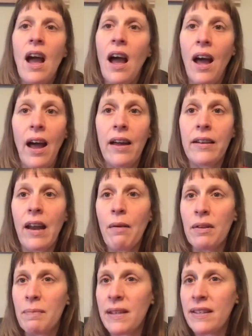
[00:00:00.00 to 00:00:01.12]
and I
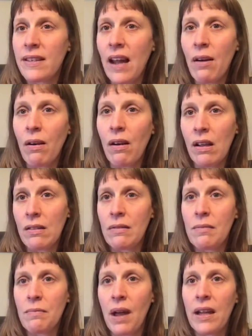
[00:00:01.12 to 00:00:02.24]
was missing out on
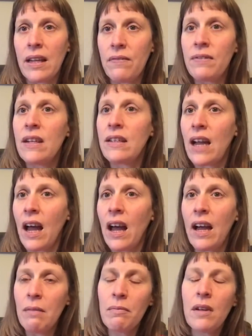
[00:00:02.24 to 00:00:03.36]
my evening time